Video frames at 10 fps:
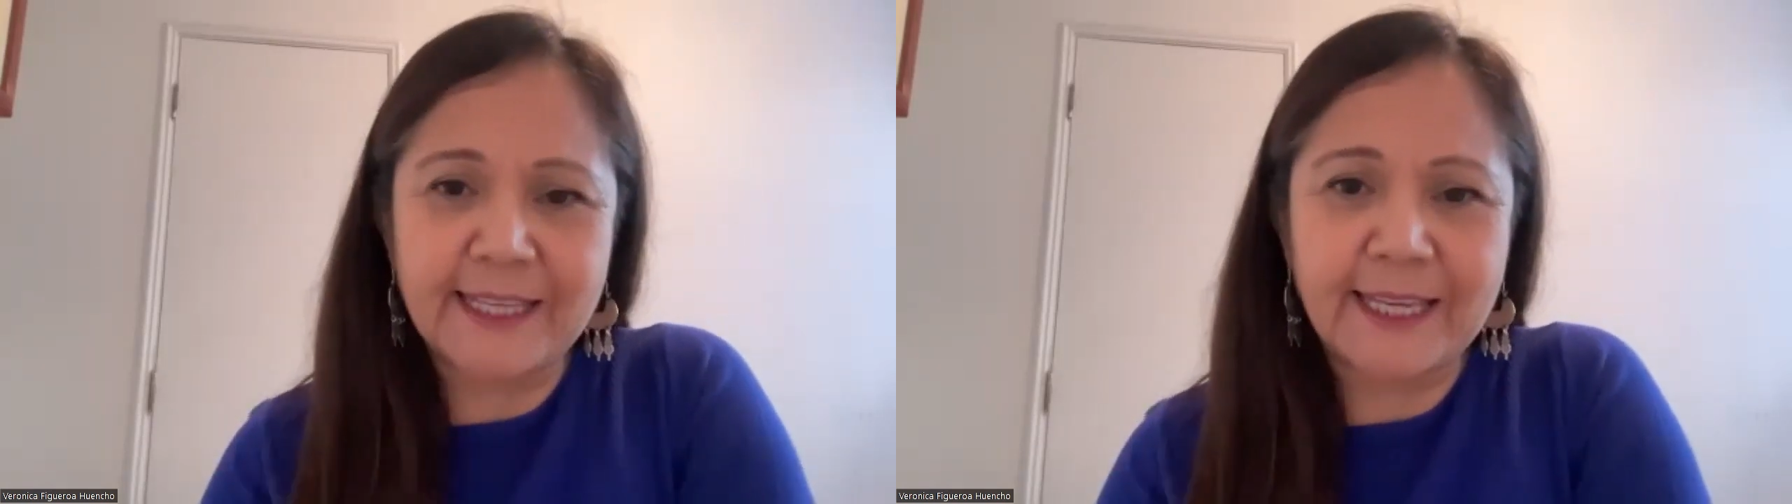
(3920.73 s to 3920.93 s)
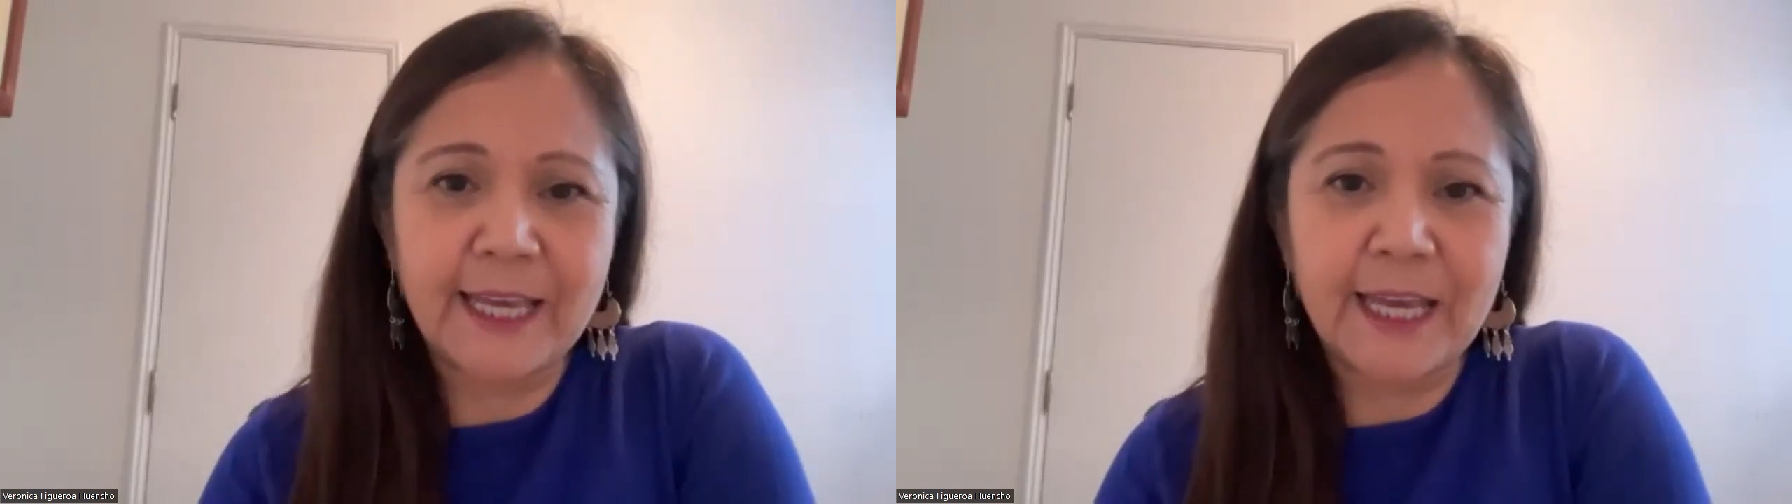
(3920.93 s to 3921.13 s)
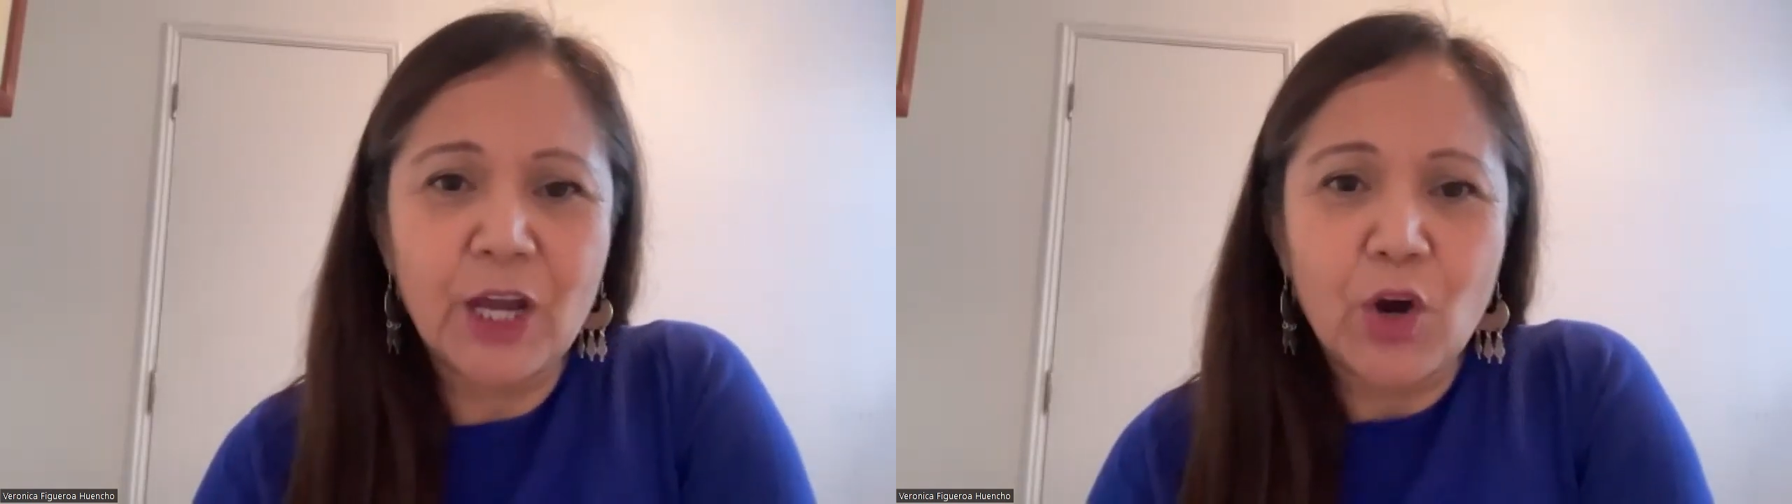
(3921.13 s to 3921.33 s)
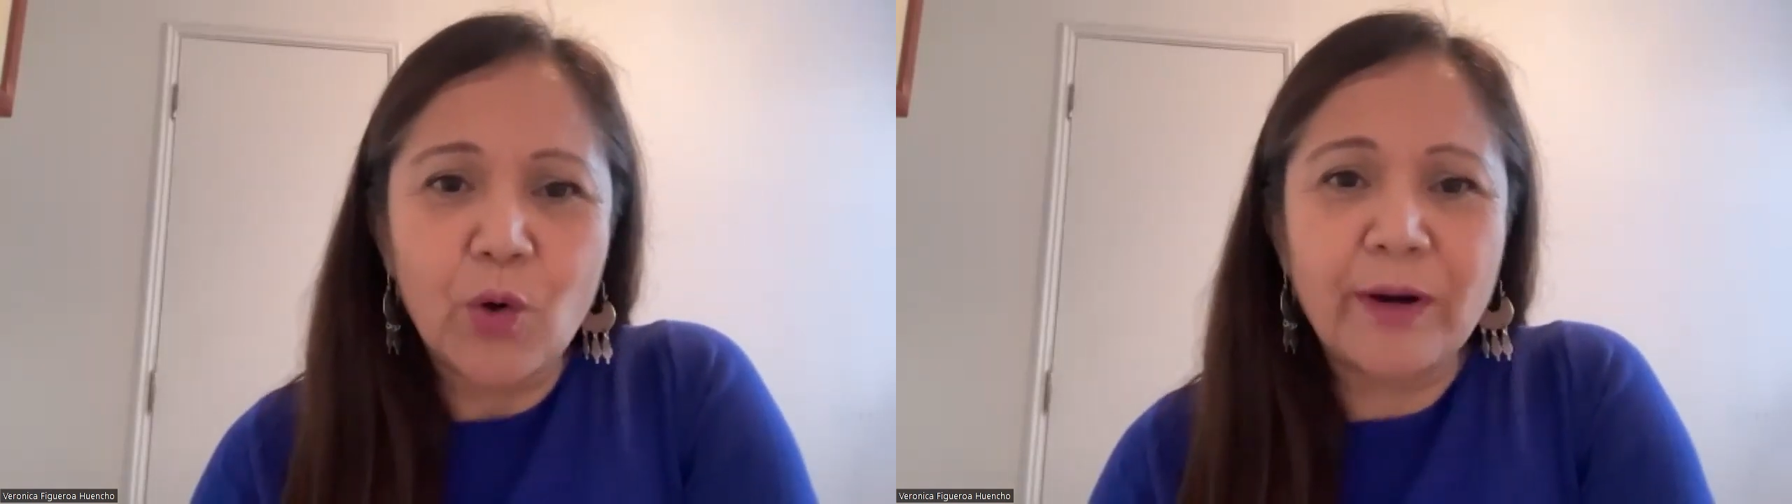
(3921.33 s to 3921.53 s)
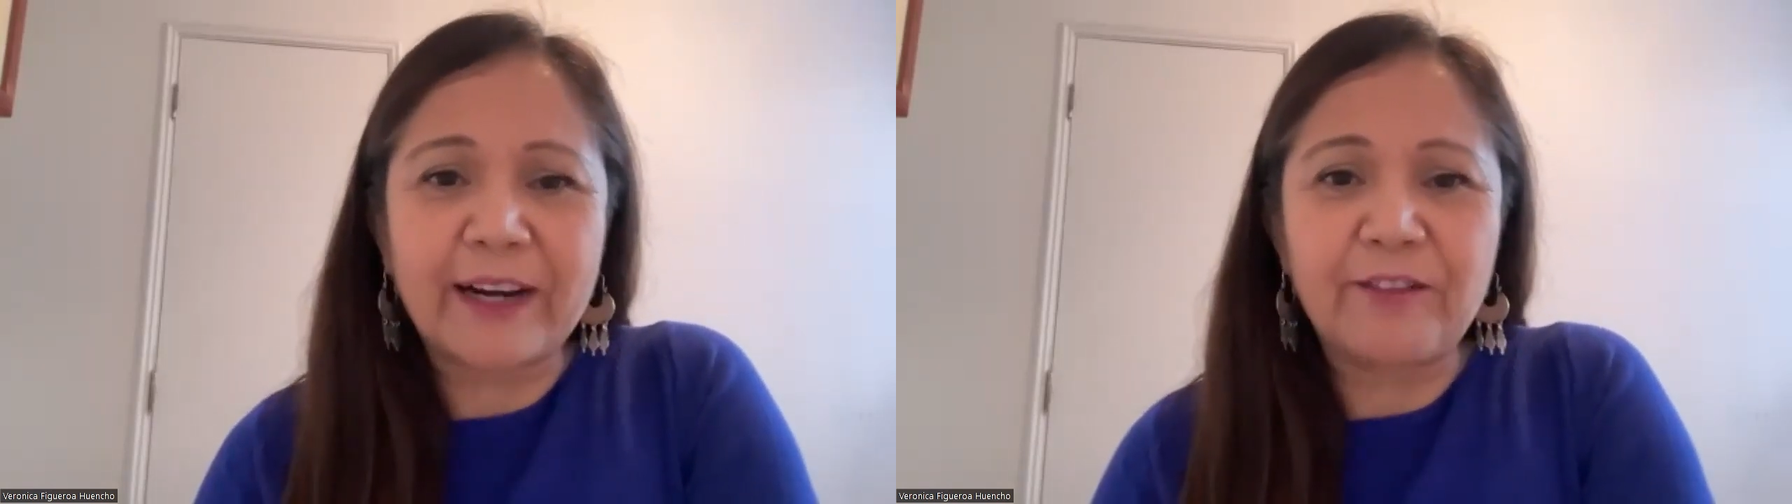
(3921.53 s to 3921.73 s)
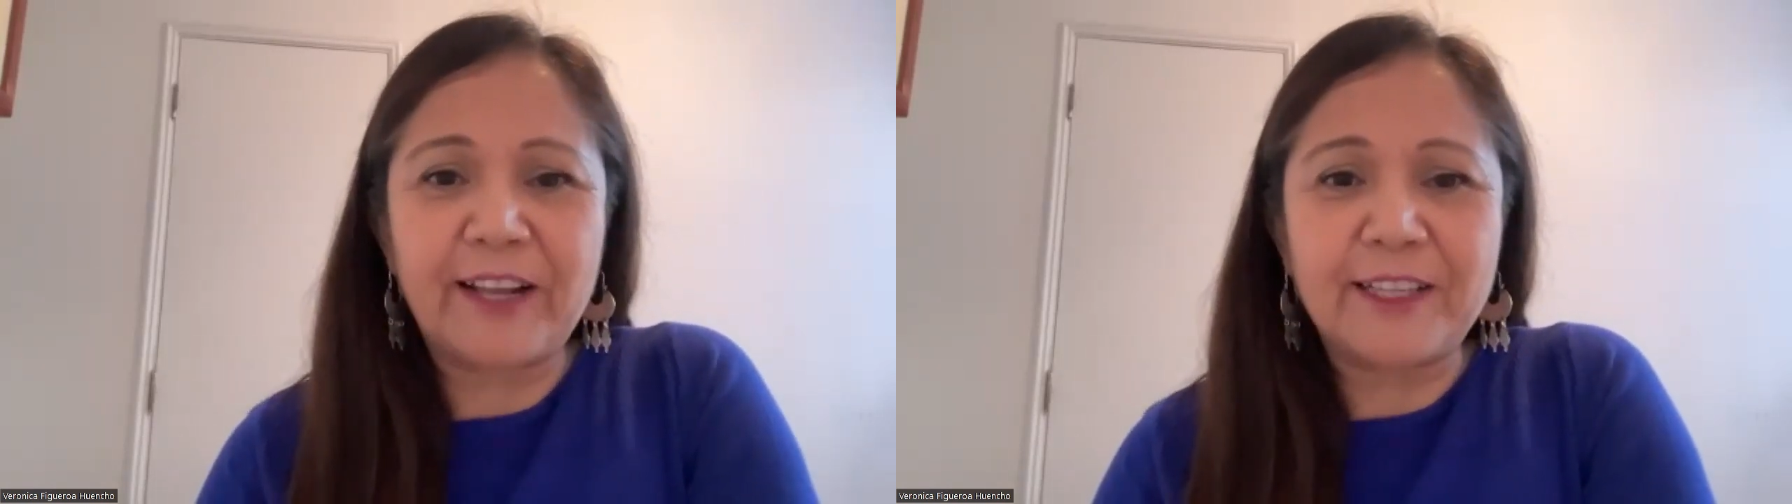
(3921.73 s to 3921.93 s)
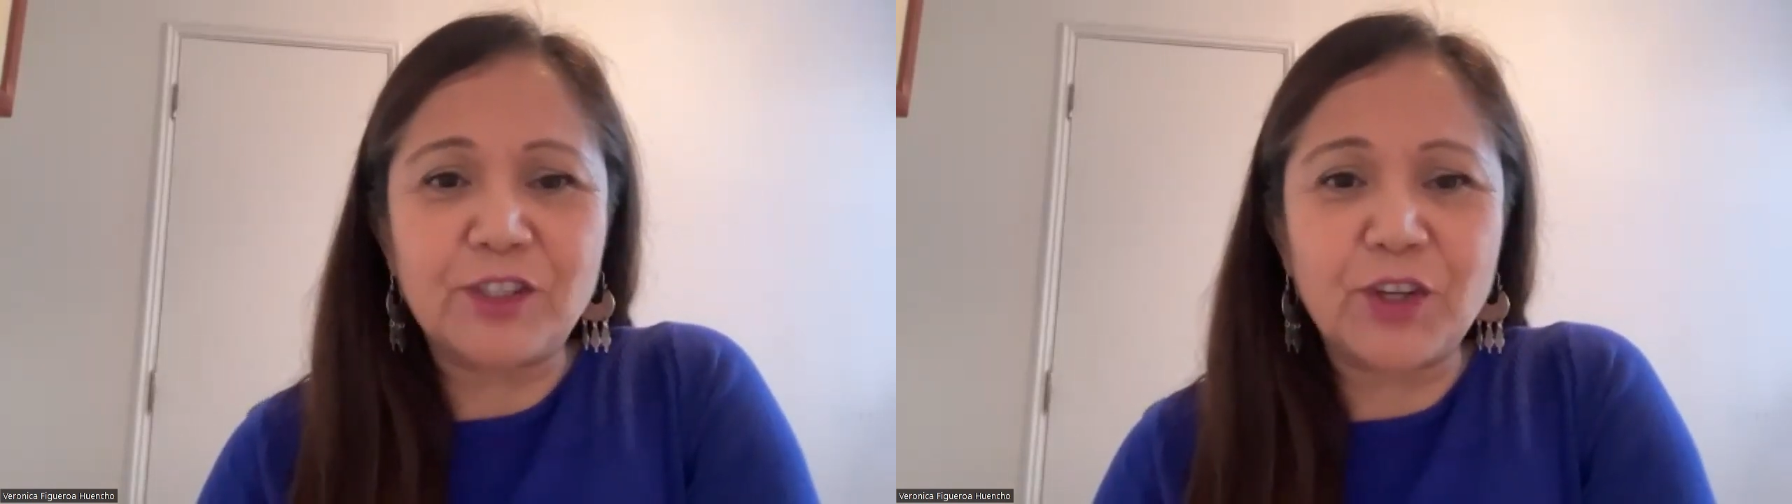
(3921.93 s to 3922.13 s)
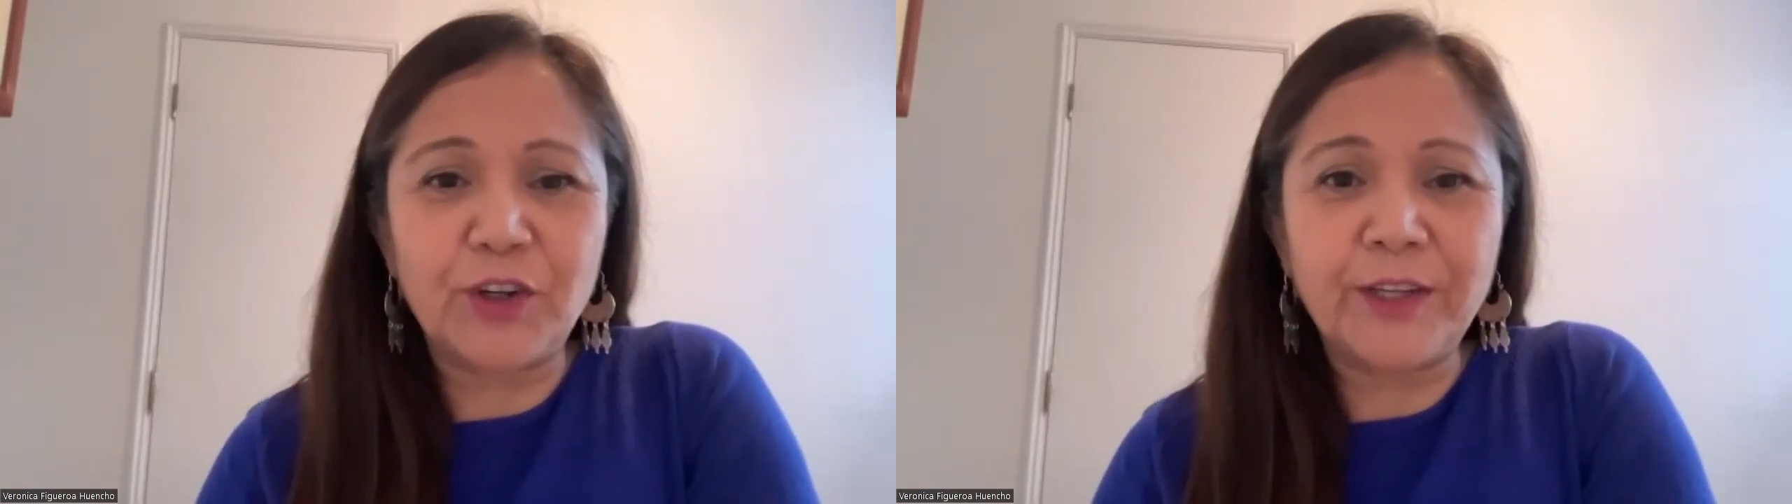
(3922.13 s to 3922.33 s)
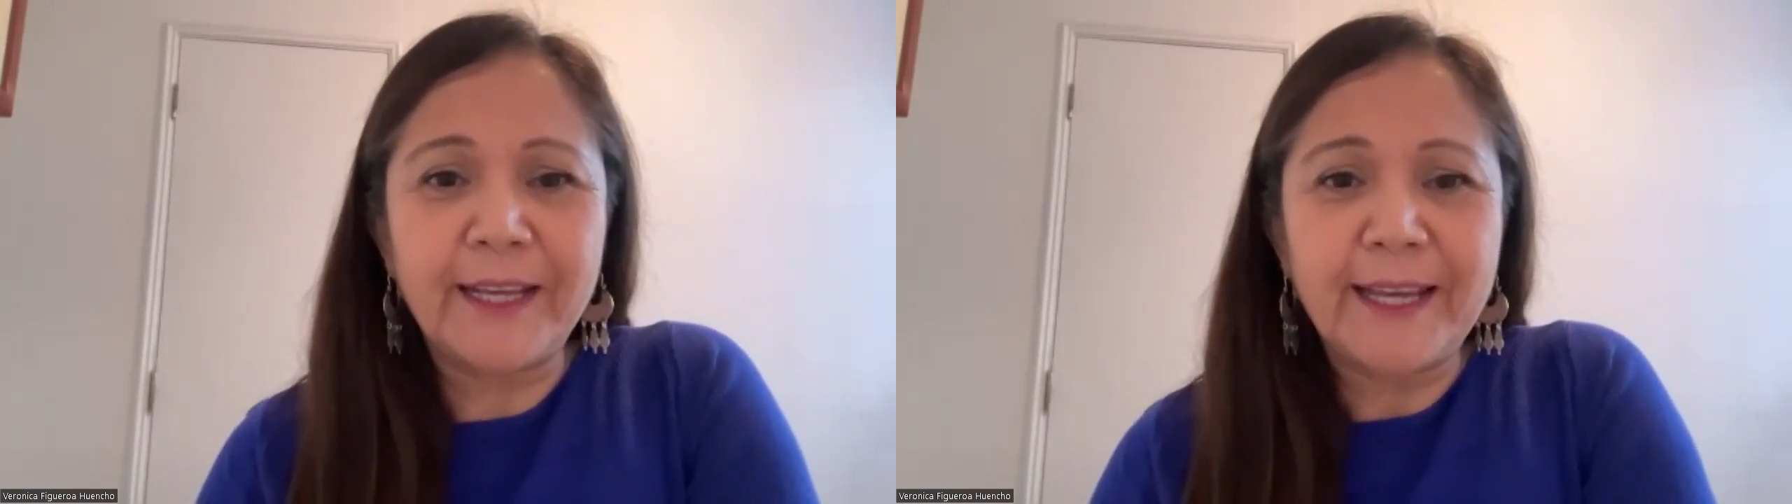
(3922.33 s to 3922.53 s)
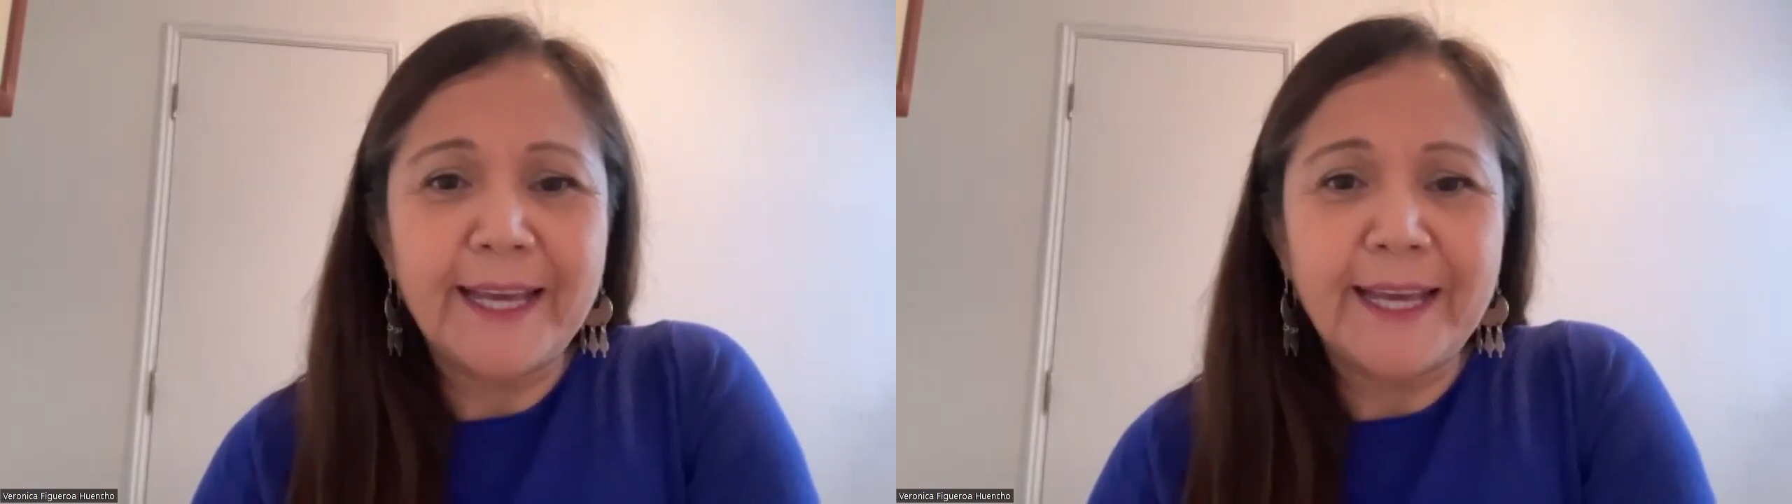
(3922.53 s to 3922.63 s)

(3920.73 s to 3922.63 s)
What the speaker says: said, with the draft.